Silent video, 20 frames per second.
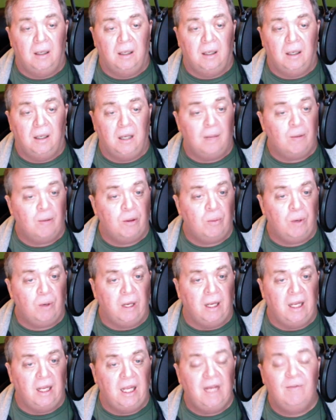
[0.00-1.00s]
Number
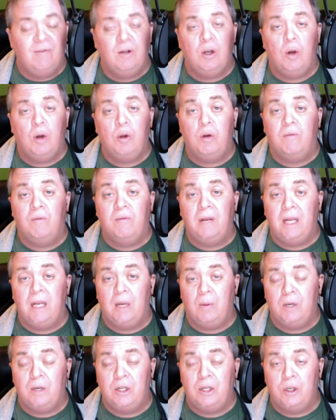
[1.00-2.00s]
three, even though your
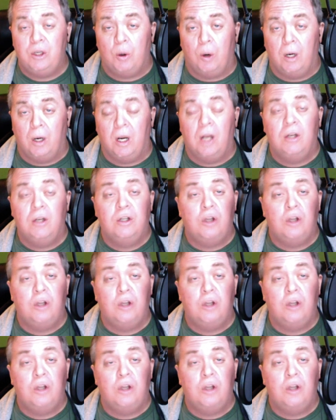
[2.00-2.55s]
video is short,